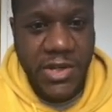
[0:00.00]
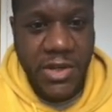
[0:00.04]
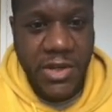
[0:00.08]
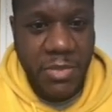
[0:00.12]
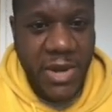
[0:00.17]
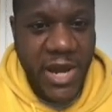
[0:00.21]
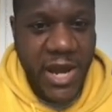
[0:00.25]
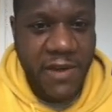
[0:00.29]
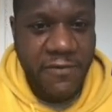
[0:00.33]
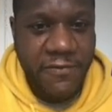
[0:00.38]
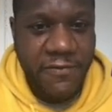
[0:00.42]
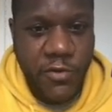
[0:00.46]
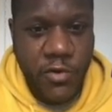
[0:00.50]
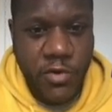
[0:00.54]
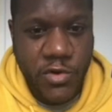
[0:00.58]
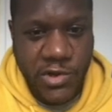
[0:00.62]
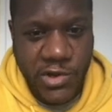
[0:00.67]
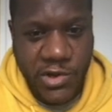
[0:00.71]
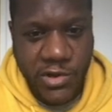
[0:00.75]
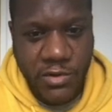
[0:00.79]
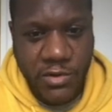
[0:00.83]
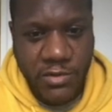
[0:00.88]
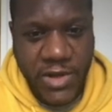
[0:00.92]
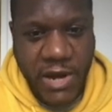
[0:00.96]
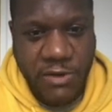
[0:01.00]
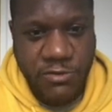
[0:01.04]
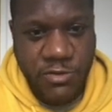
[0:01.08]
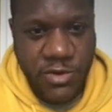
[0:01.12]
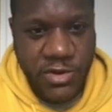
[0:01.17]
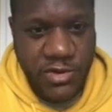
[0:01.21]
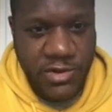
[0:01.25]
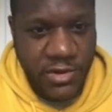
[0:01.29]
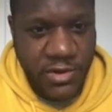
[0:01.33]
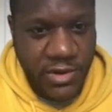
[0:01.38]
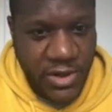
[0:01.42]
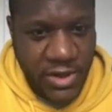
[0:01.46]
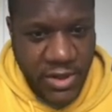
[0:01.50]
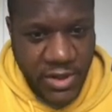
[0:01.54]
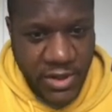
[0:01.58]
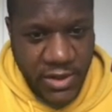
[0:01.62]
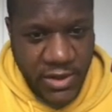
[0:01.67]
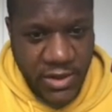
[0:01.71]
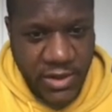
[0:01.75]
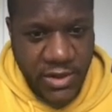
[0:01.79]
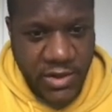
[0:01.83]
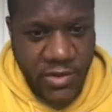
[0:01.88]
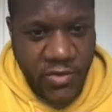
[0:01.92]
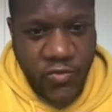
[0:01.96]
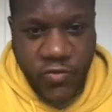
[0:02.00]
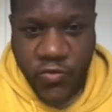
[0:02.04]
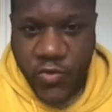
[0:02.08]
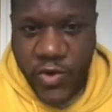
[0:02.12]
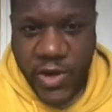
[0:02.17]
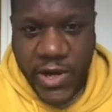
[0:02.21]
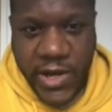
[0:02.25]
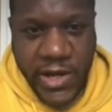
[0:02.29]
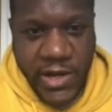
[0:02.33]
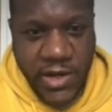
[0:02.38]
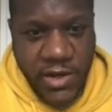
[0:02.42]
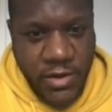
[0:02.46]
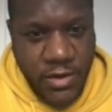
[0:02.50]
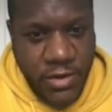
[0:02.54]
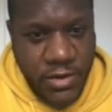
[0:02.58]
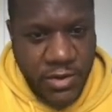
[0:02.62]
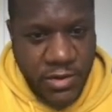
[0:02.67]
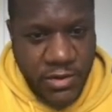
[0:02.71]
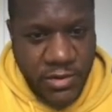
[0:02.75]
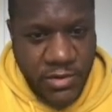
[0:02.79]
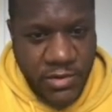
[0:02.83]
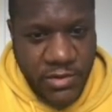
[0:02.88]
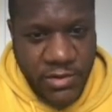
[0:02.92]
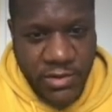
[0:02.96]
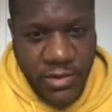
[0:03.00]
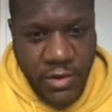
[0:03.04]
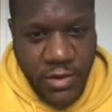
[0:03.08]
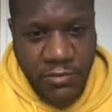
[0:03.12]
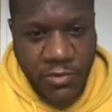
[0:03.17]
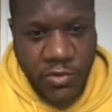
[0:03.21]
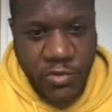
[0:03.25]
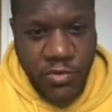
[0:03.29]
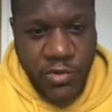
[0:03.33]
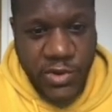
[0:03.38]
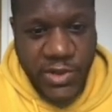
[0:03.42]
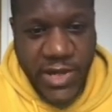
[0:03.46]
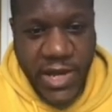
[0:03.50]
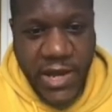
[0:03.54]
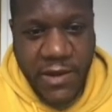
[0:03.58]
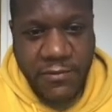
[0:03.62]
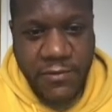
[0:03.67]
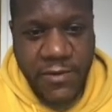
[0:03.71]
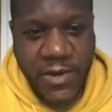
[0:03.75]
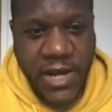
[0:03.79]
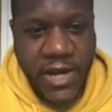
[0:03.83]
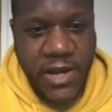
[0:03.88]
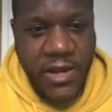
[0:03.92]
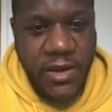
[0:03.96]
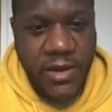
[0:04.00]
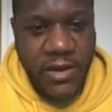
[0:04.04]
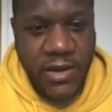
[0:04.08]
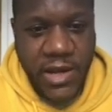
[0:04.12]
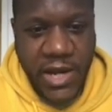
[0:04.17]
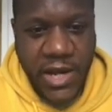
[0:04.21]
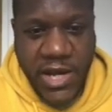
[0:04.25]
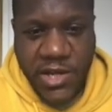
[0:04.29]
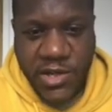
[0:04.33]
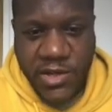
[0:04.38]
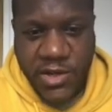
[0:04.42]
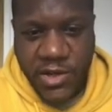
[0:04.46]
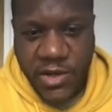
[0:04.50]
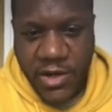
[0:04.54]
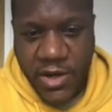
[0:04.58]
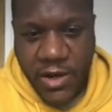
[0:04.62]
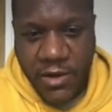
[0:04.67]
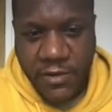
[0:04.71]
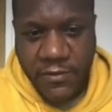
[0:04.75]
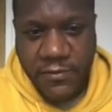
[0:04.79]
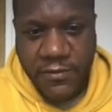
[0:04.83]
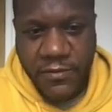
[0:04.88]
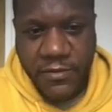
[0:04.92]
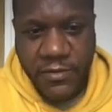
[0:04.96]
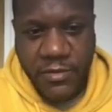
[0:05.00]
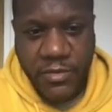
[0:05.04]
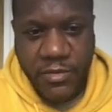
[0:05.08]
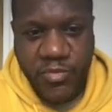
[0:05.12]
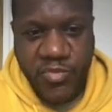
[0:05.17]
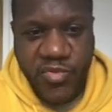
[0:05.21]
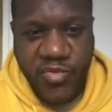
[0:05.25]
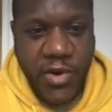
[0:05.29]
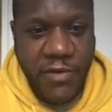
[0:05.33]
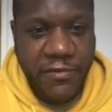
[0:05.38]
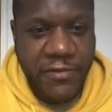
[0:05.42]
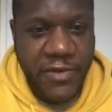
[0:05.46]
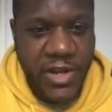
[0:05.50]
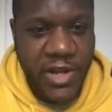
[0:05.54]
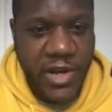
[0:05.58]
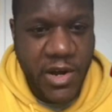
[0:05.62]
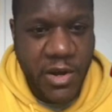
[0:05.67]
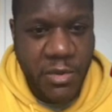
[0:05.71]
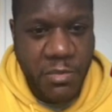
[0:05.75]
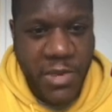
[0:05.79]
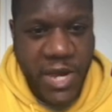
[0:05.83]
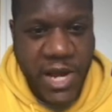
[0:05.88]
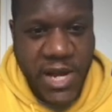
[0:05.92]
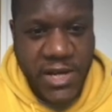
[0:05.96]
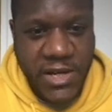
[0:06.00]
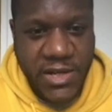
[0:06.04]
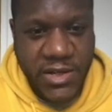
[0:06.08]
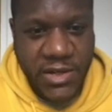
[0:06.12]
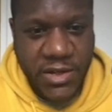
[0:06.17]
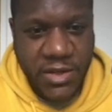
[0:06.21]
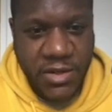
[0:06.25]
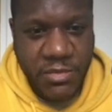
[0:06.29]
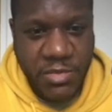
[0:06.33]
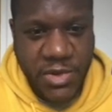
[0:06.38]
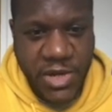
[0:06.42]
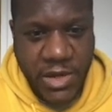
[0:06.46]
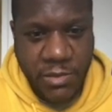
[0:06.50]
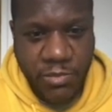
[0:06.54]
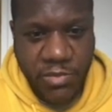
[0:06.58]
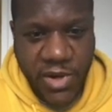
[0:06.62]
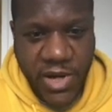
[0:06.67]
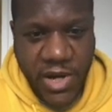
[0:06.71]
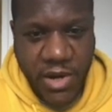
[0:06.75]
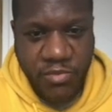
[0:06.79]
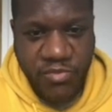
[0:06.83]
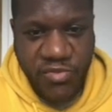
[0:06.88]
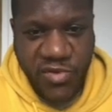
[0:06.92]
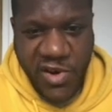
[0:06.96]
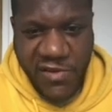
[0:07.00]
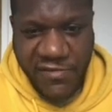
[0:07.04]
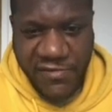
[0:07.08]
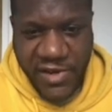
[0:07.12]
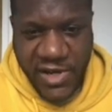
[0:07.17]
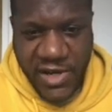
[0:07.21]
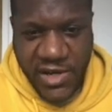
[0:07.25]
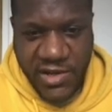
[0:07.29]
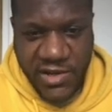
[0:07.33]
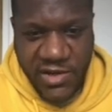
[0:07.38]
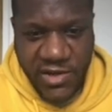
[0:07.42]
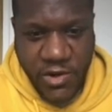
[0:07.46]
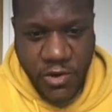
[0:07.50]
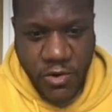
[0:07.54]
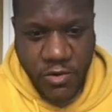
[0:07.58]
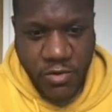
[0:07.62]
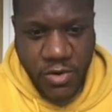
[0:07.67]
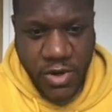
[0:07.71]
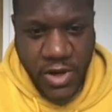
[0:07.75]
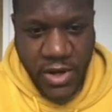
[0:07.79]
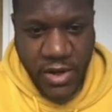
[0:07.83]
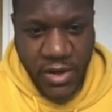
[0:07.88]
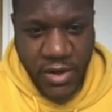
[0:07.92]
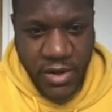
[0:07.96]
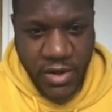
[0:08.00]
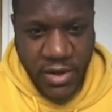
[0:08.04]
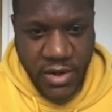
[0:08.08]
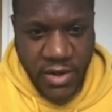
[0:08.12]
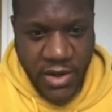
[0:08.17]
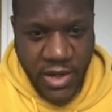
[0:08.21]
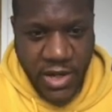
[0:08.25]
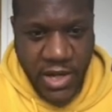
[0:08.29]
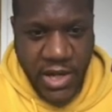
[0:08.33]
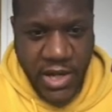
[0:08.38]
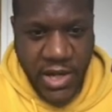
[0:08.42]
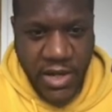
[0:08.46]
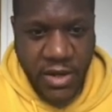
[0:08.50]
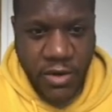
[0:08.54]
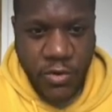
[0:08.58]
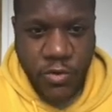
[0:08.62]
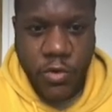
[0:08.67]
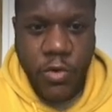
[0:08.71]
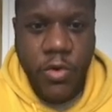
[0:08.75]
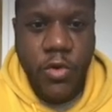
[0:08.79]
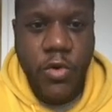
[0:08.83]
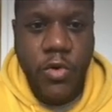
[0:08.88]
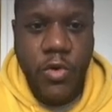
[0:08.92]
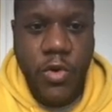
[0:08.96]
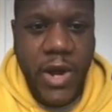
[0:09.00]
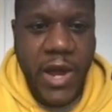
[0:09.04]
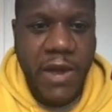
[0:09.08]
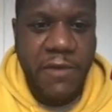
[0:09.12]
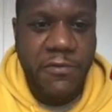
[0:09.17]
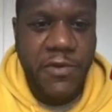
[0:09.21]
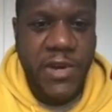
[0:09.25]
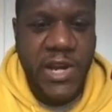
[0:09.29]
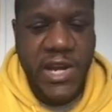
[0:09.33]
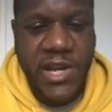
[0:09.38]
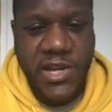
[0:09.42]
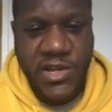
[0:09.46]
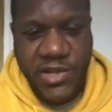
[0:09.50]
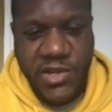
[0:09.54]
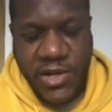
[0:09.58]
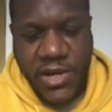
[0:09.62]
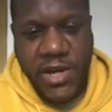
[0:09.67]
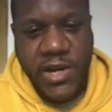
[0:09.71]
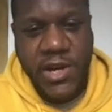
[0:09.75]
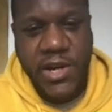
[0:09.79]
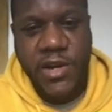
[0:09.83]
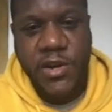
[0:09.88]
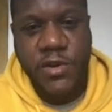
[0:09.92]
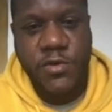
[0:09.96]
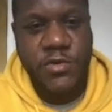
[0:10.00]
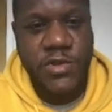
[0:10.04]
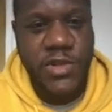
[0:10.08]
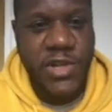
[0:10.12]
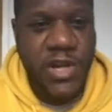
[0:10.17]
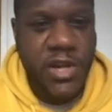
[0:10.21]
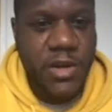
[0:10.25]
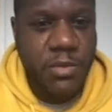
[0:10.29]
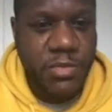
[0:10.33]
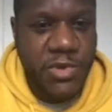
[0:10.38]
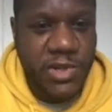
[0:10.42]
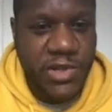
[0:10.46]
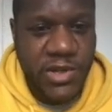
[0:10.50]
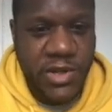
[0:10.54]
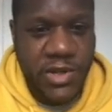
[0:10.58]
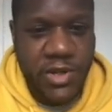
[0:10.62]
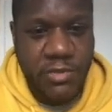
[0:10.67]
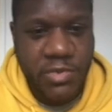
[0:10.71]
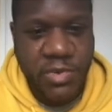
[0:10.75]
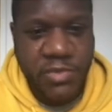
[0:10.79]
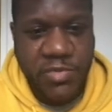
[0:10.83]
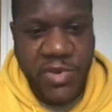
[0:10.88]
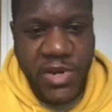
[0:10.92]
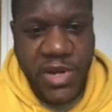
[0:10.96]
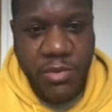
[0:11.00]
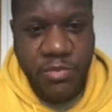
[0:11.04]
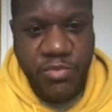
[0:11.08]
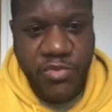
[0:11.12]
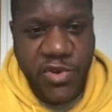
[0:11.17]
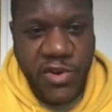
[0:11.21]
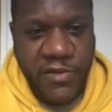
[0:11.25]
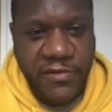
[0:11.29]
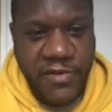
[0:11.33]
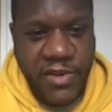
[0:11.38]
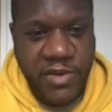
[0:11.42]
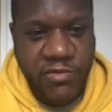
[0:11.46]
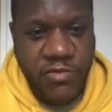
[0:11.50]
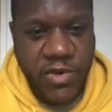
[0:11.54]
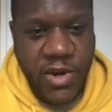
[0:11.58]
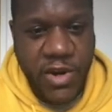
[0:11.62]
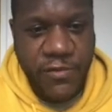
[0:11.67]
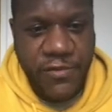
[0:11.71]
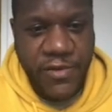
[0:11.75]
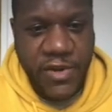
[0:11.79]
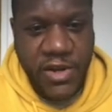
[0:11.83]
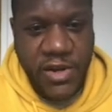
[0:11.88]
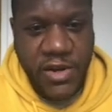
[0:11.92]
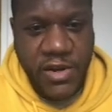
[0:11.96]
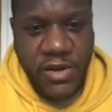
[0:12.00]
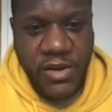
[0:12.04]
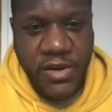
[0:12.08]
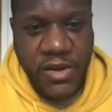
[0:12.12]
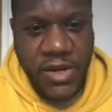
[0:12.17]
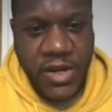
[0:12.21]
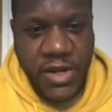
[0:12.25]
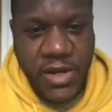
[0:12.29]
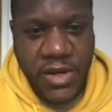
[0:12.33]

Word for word: pay for. So that was really good. So, of course, every inch of profit I make is going to be pure profit. There's no or every inch that it goes up is going to be pure profit, rather than